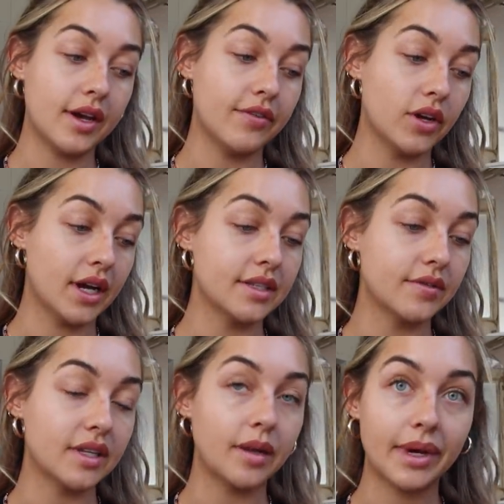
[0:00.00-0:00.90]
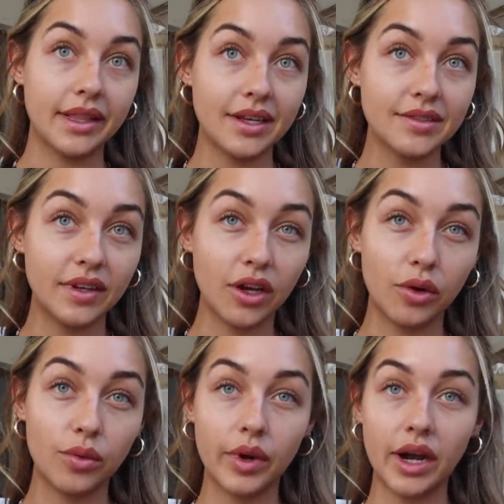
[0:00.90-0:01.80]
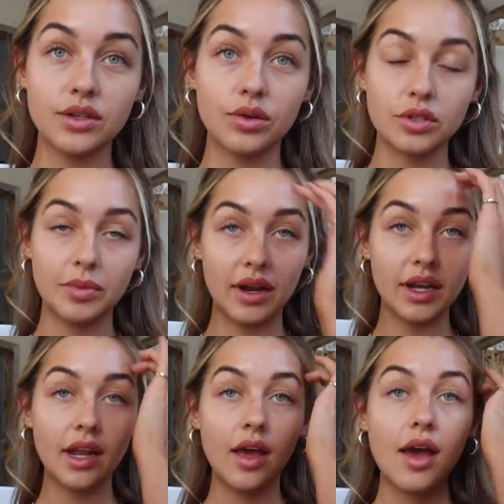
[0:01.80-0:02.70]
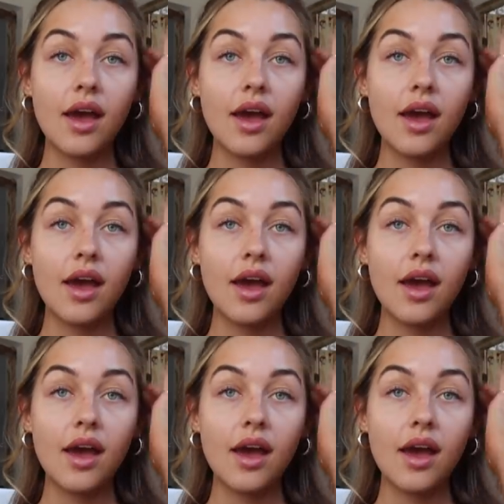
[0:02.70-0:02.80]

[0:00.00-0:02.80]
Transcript: if you guys have seen my last video where I talked about it,